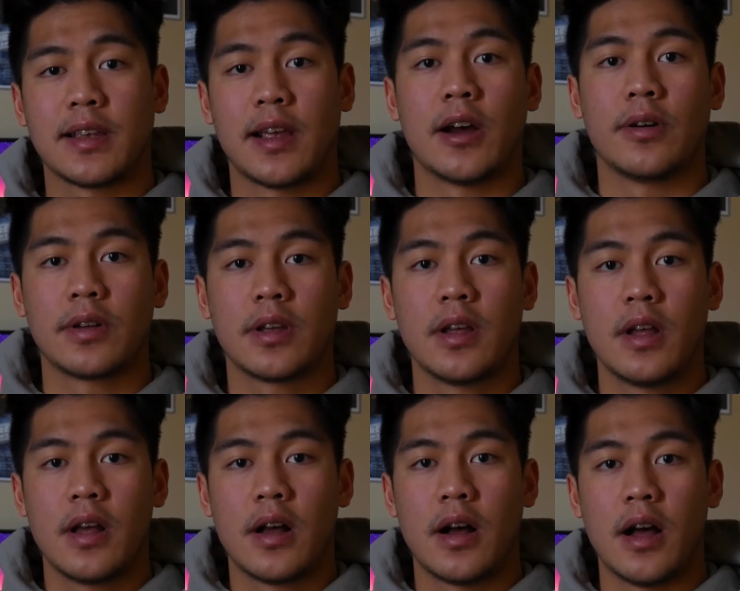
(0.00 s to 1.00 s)
out
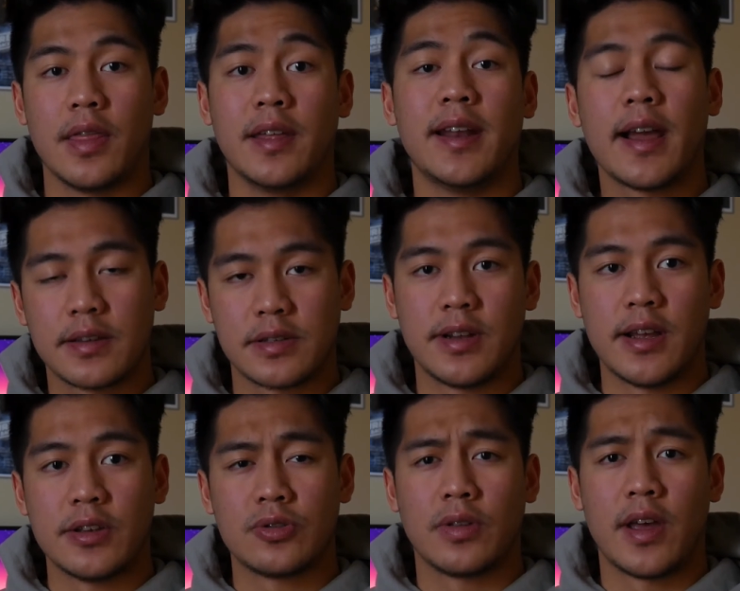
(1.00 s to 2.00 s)
the next day
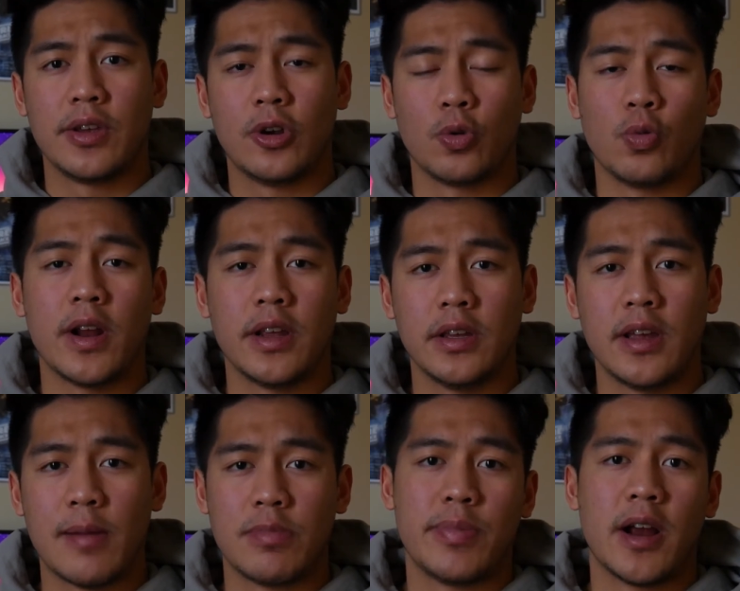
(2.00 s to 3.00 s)
so that you're ready
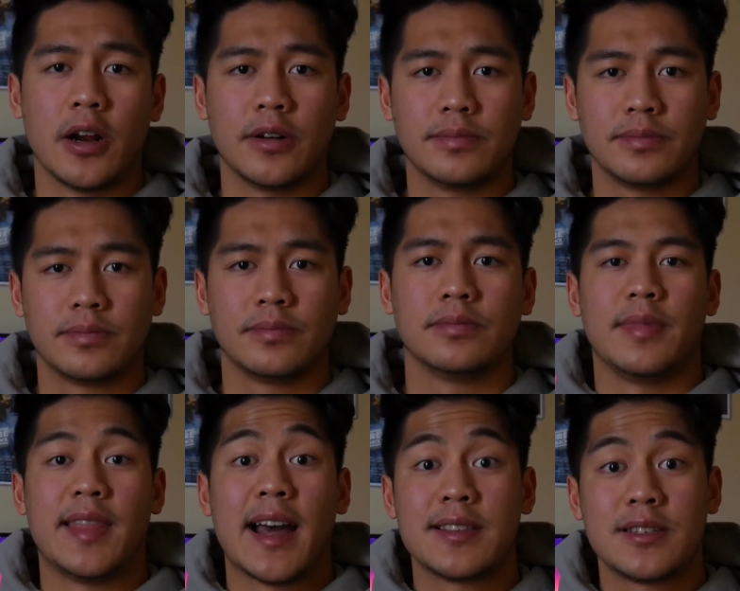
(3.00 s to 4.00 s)
and prepared.
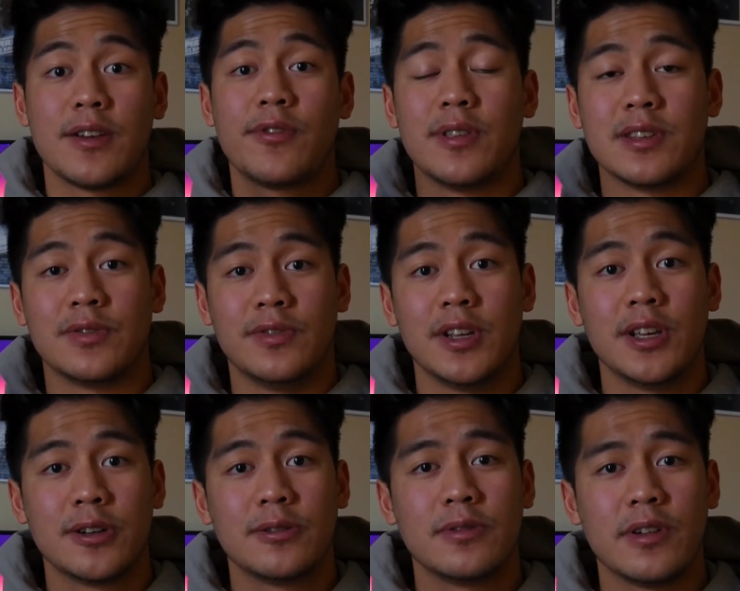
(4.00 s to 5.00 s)
That's it for this
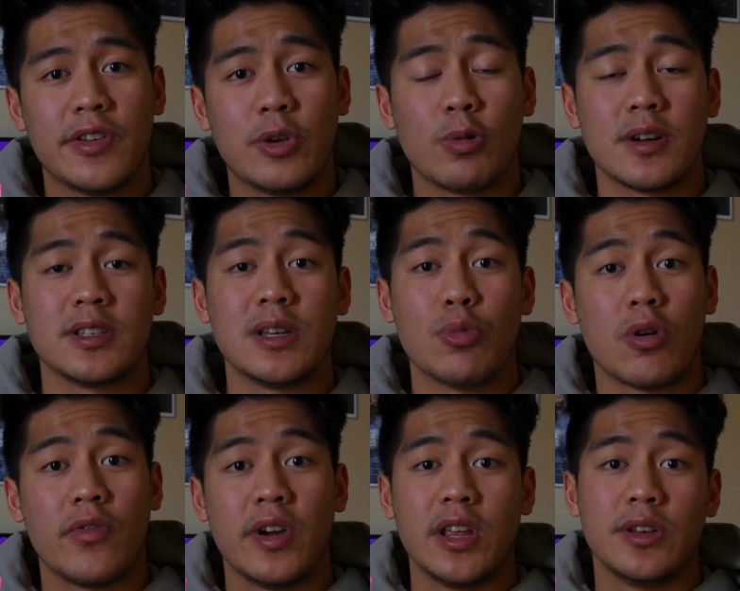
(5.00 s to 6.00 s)
video. If you want to see more
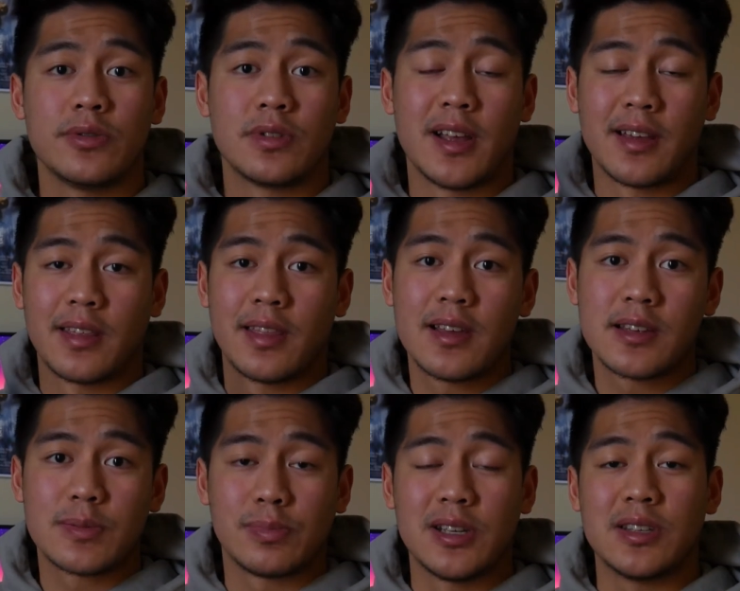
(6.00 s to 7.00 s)
videos like this,
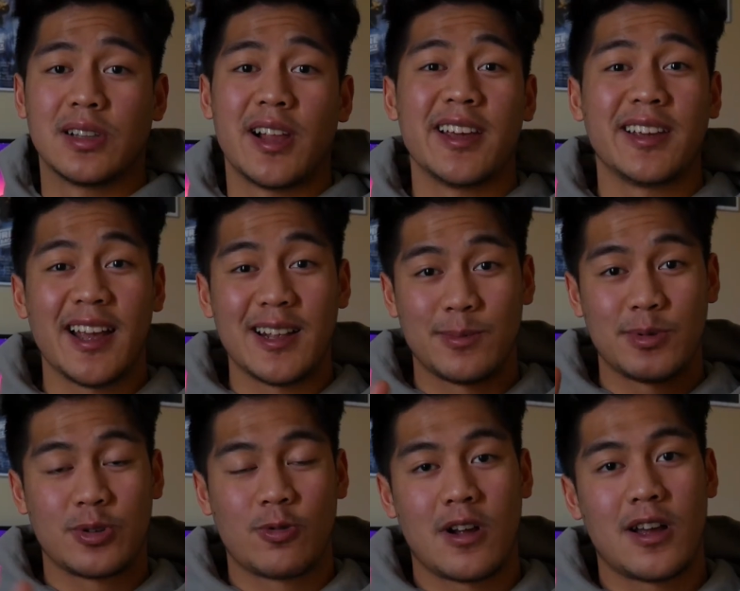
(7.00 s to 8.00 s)
please like and
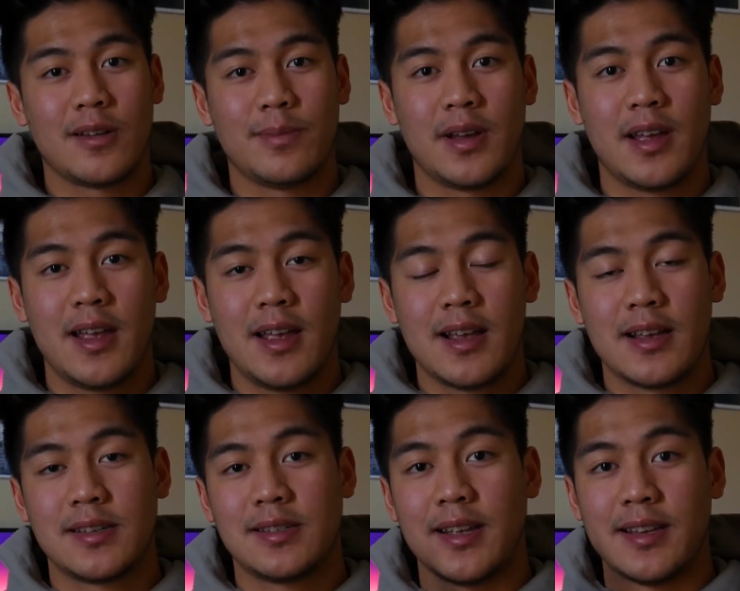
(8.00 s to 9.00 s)
subscribe.
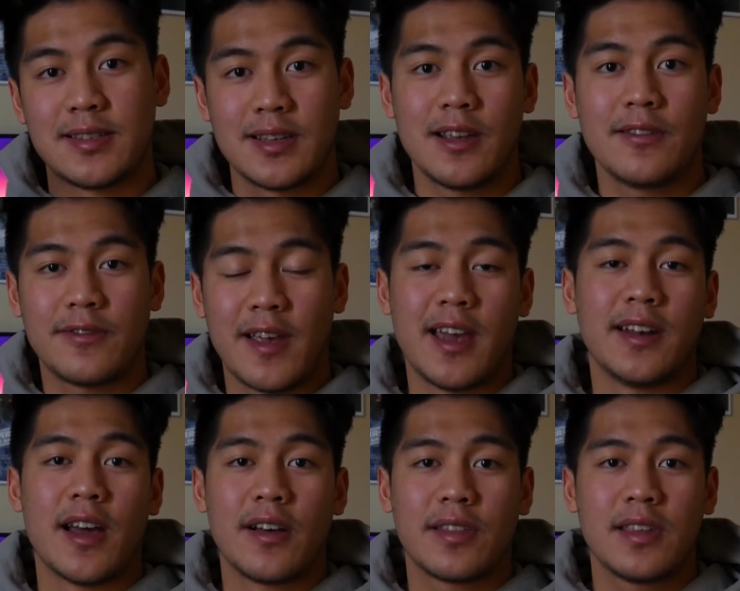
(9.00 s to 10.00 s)
Stay safe and
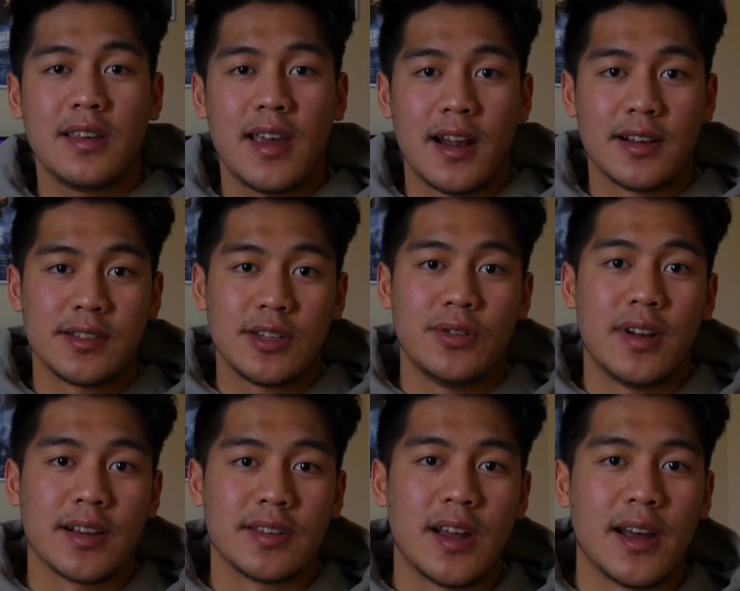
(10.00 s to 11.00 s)
healthy, and I'll see you
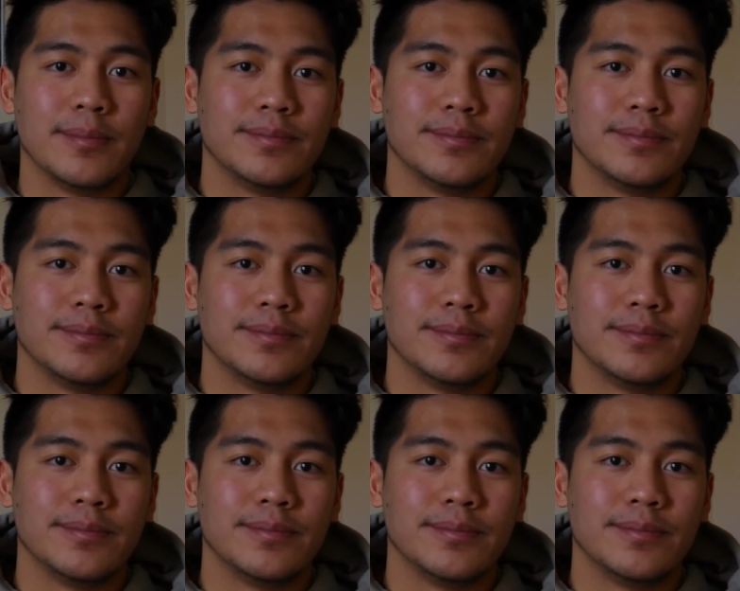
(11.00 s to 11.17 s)
next time.